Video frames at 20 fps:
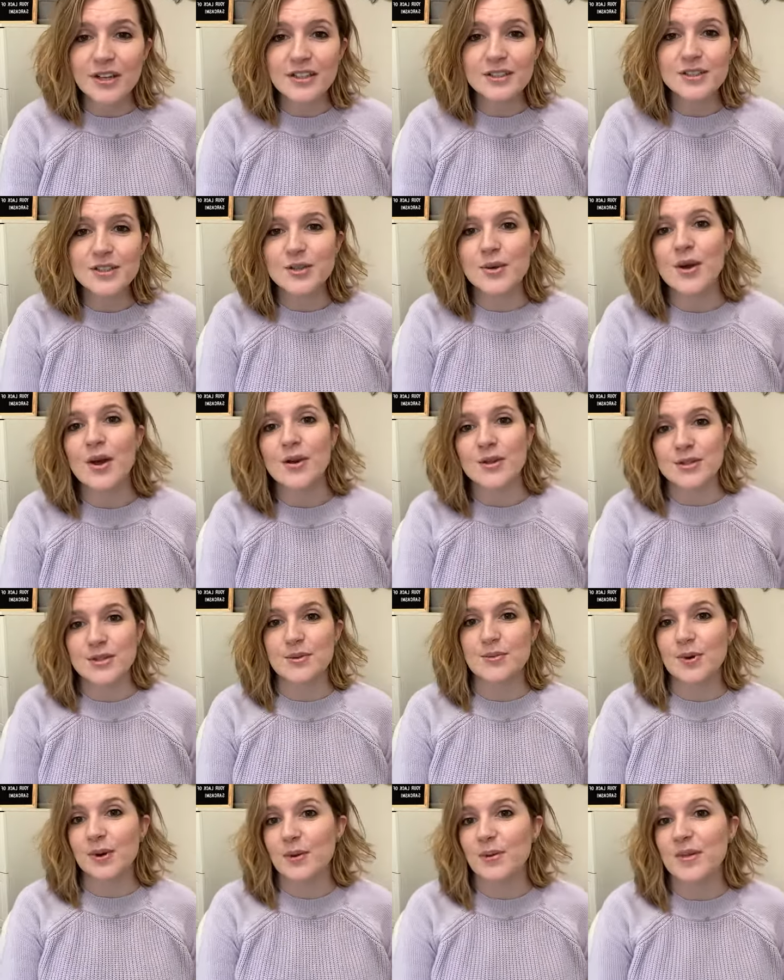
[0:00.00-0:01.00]
and so I also
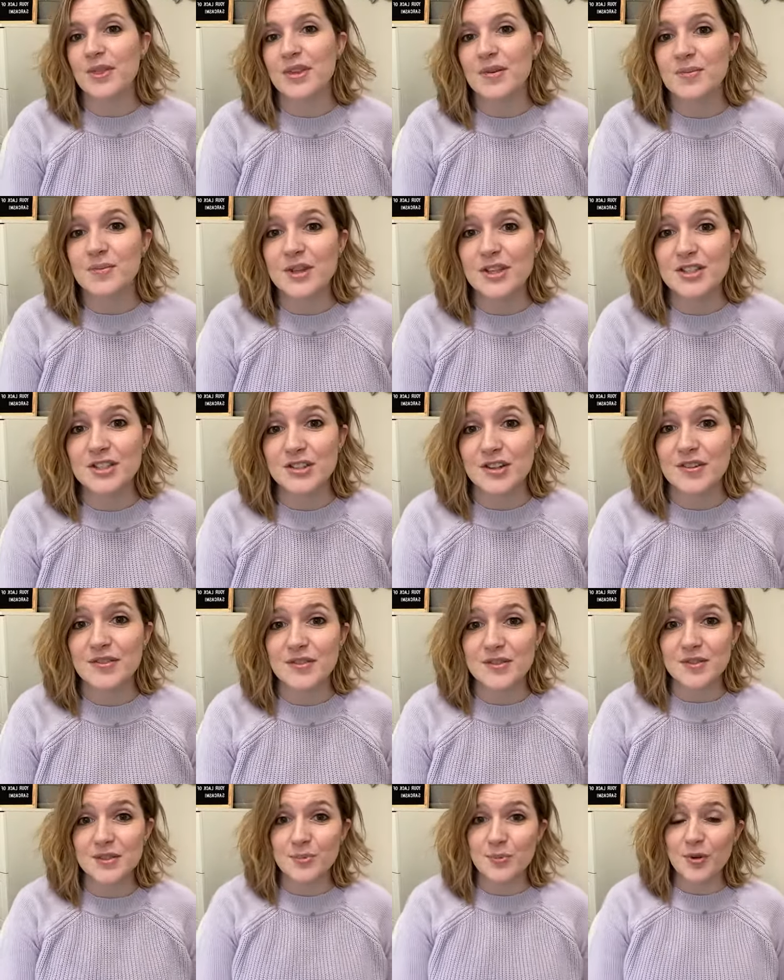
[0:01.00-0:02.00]
work with administrative
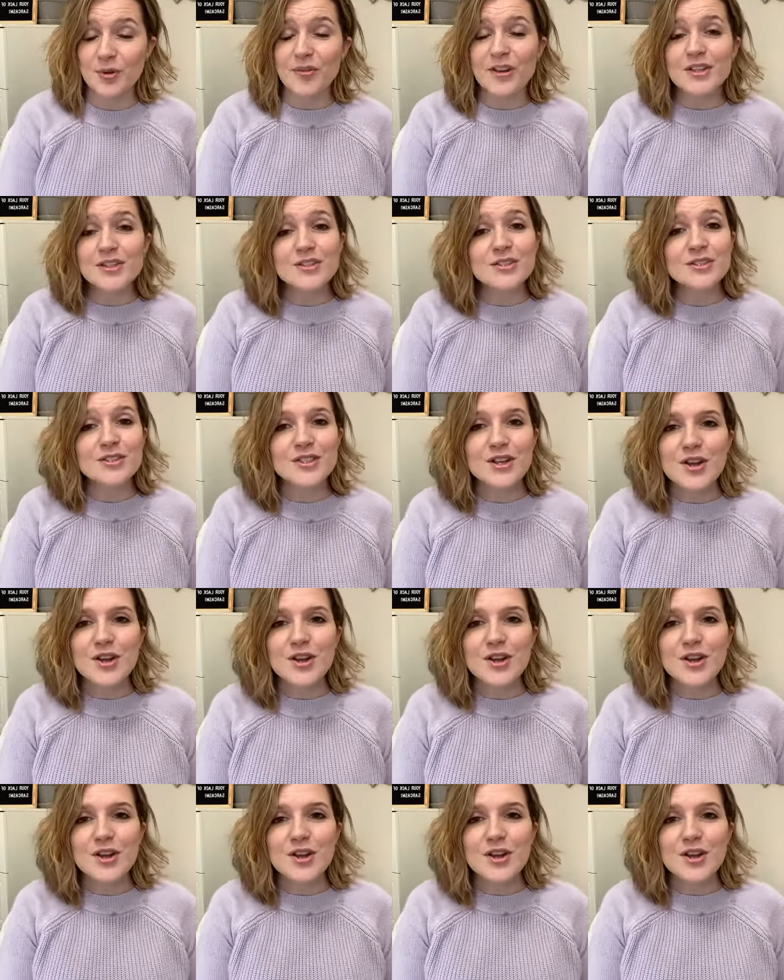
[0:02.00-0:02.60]
professionals,